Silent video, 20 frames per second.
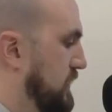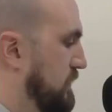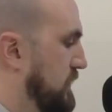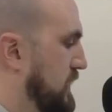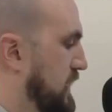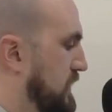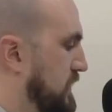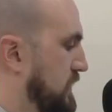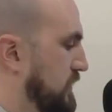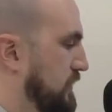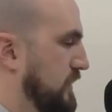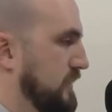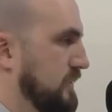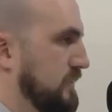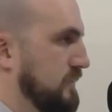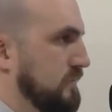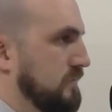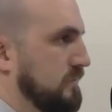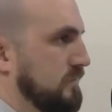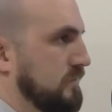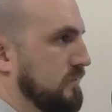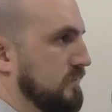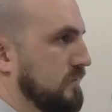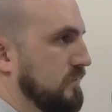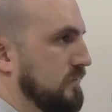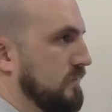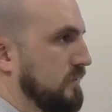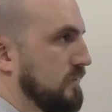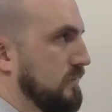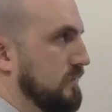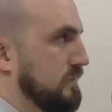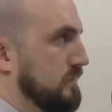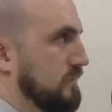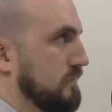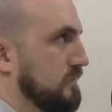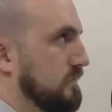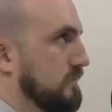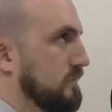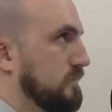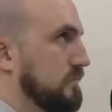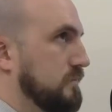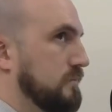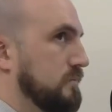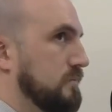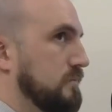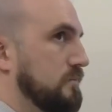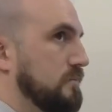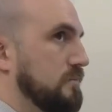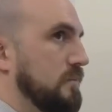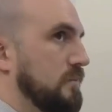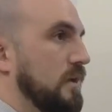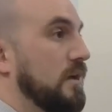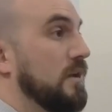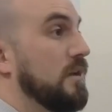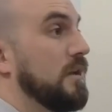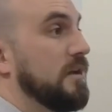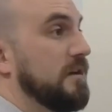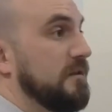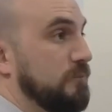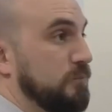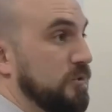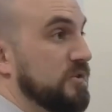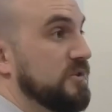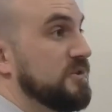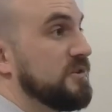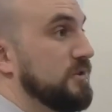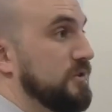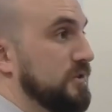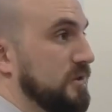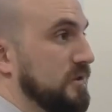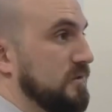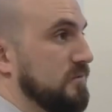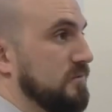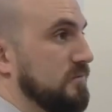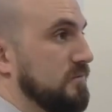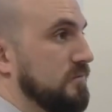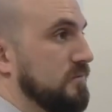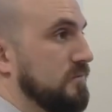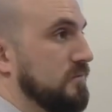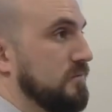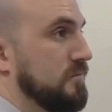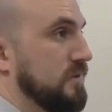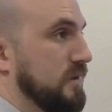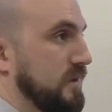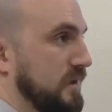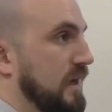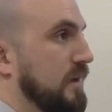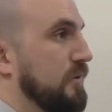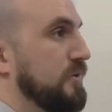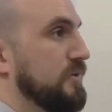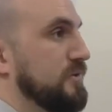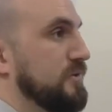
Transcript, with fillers: like Matthew is yeah a lot of precision yeah. and how